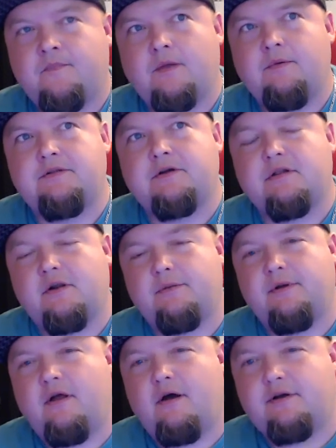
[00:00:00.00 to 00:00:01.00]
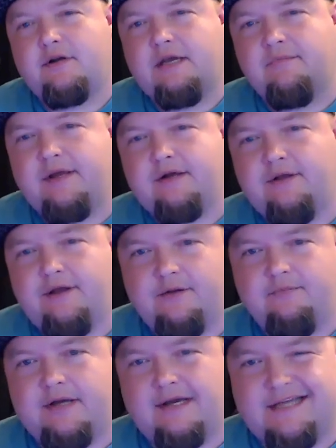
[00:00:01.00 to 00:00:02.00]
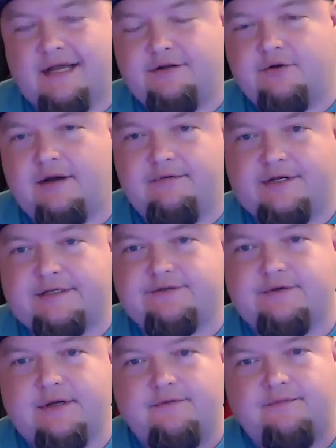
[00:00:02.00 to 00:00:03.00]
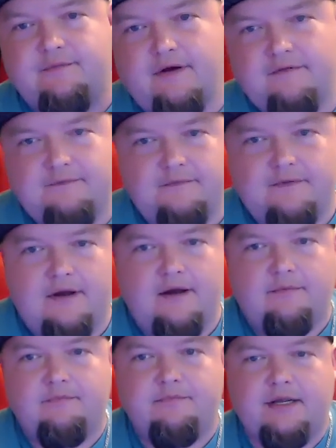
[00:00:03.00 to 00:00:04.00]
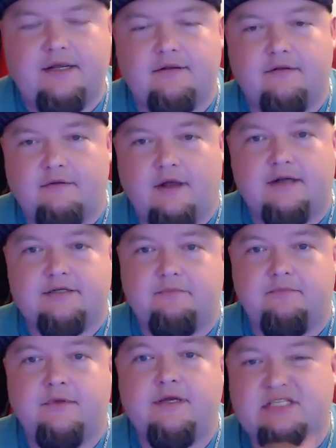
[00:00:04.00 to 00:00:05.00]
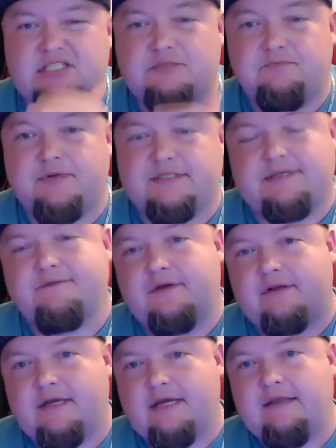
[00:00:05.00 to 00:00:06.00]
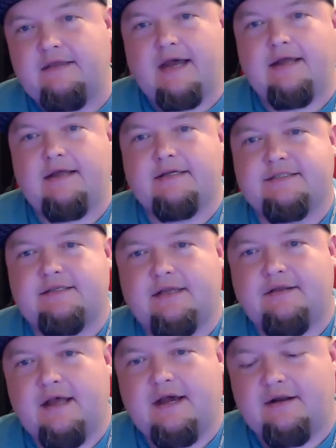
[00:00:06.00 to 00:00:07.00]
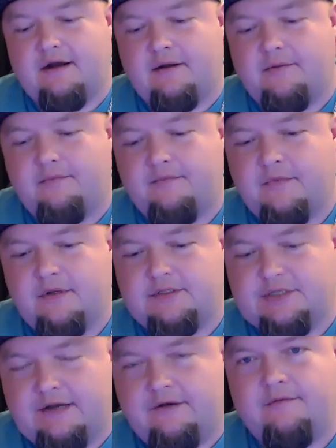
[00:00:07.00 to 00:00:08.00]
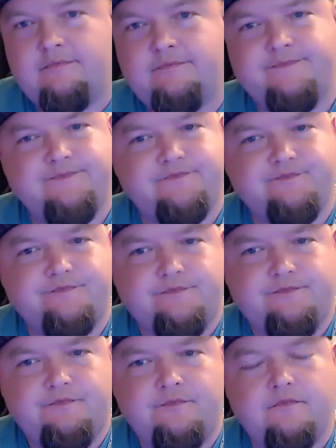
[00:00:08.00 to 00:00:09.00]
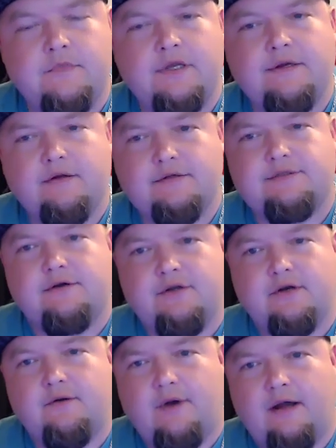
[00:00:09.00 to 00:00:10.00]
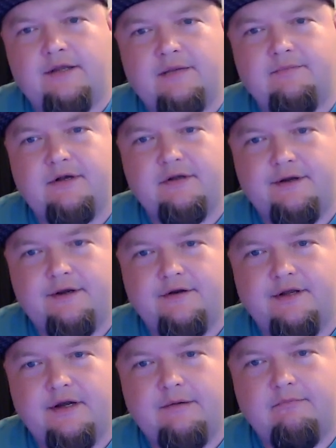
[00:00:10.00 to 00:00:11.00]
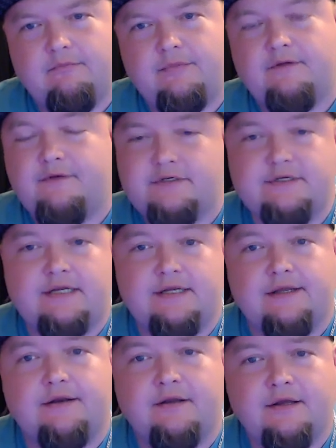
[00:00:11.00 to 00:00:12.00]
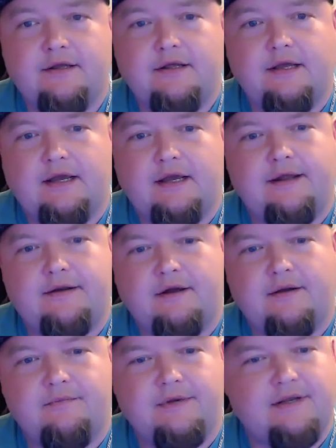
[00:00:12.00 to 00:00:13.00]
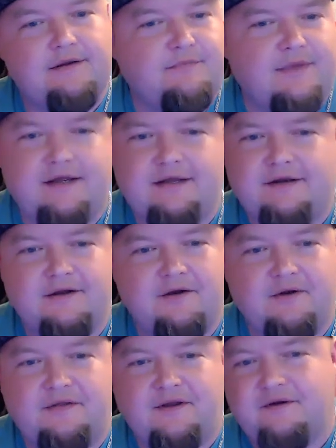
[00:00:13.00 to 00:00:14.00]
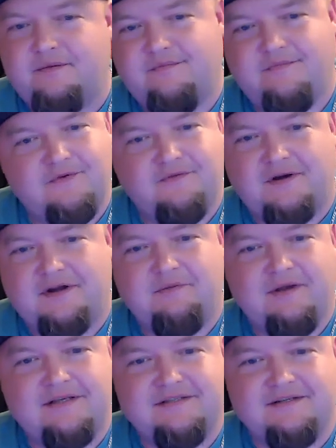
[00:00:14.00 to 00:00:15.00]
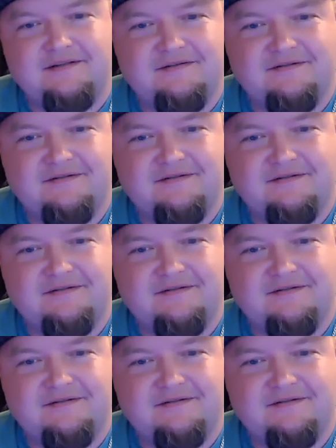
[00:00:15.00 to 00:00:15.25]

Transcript: It took a little bit longer to get me cleared because I do have a history of of um, being locked up specifically in that in that um, jail. So it took a while to get me cleared, um, but eventually I did and uh, getting man getting to go in there, fucking amazing.